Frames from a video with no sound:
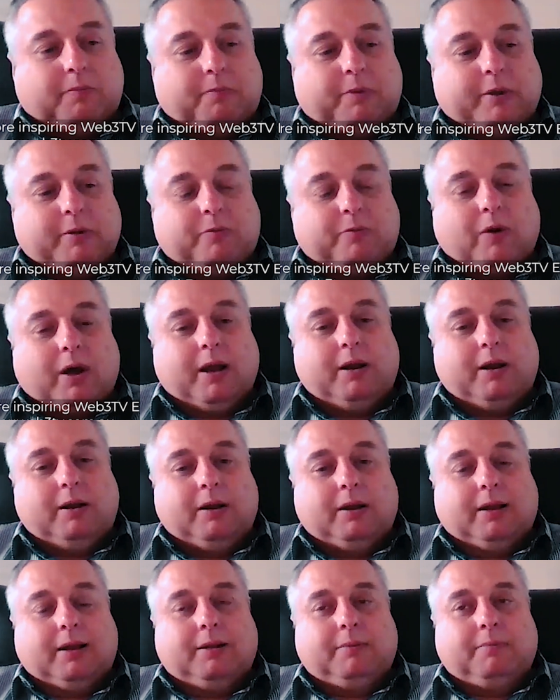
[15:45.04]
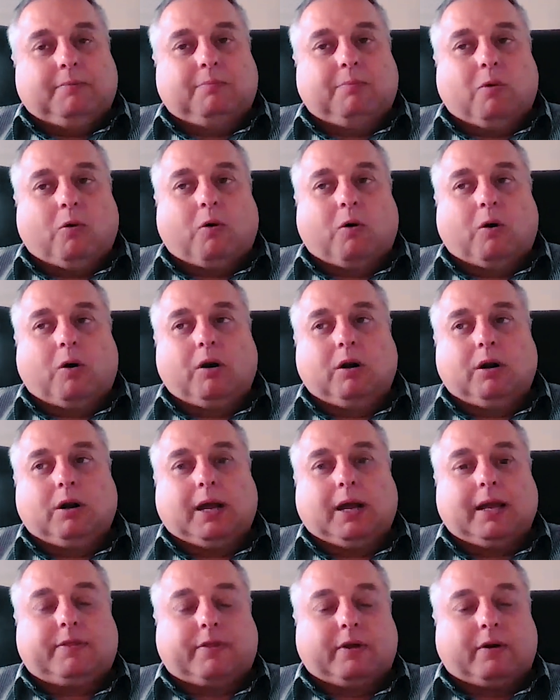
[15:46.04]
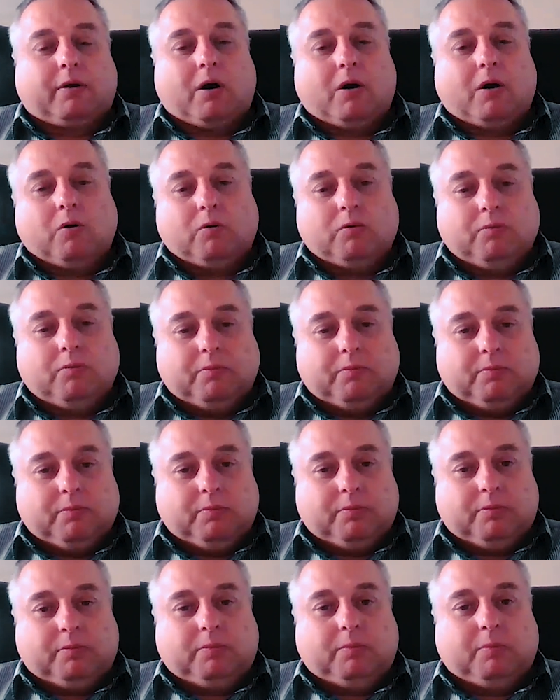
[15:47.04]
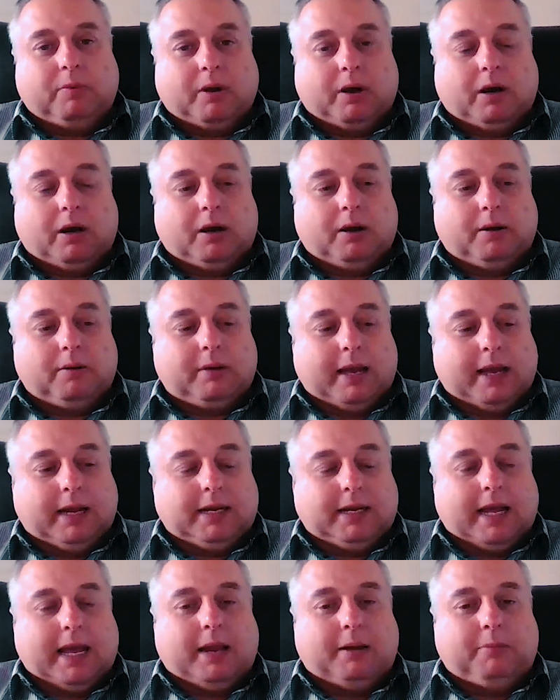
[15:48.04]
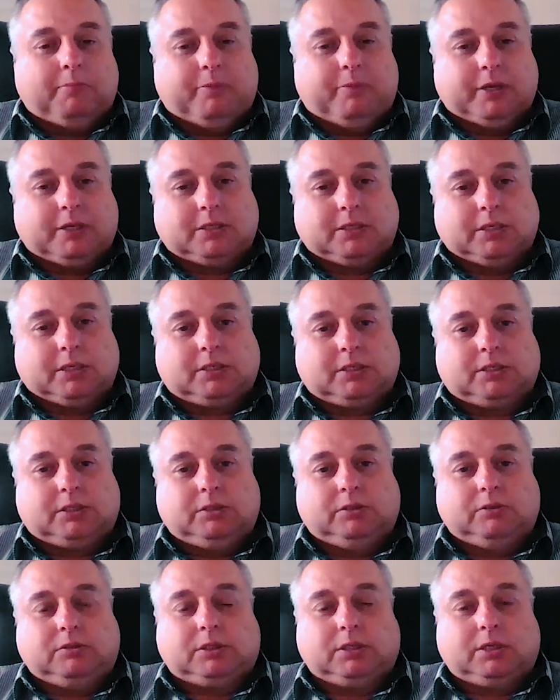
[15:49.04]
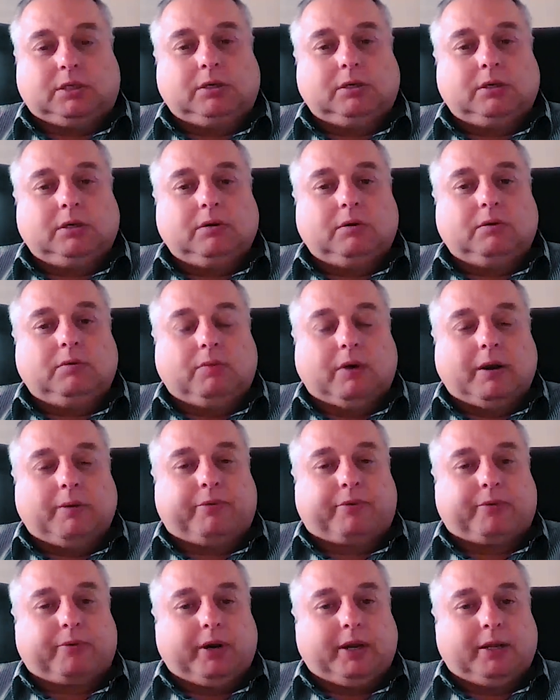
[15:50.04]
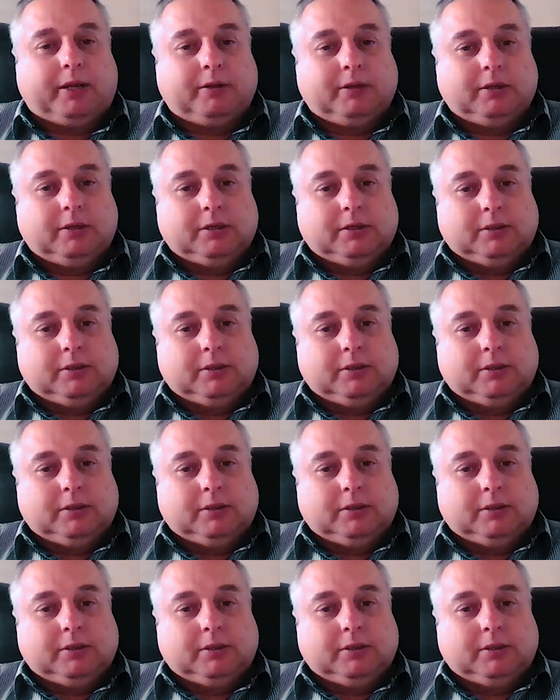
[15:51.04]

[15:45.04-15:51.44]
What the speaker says: be run more like their own end-to-end business using Web3.